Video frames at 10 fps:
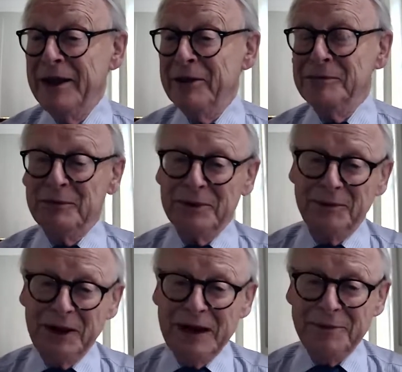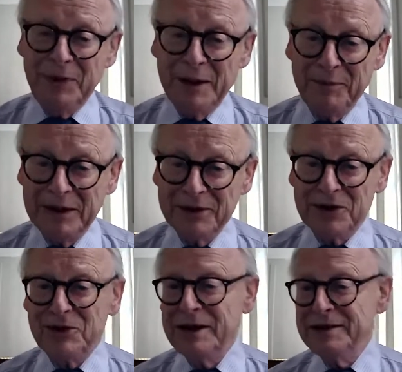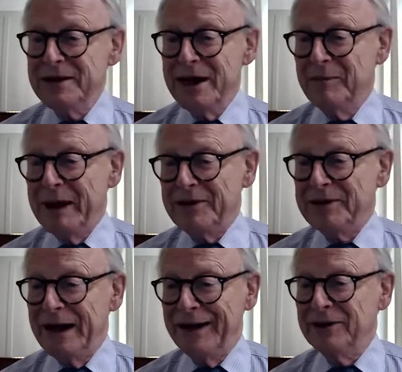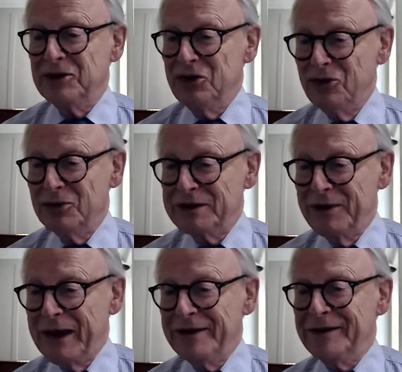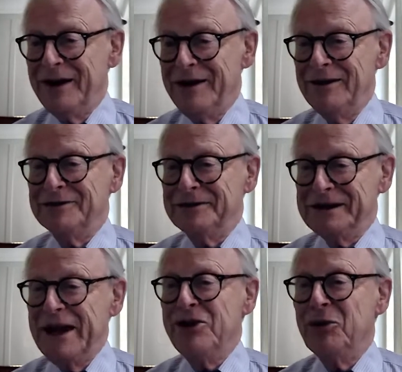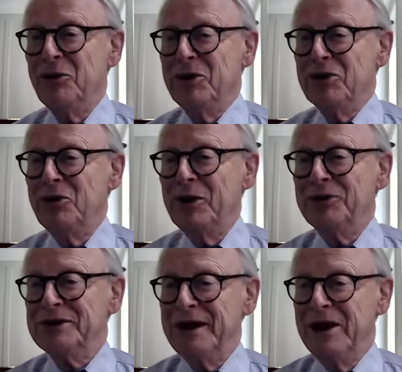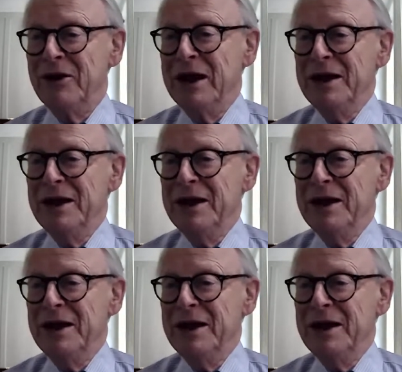The heat pump industry doesn't know about selling at all, so they can't tell you what you want to know.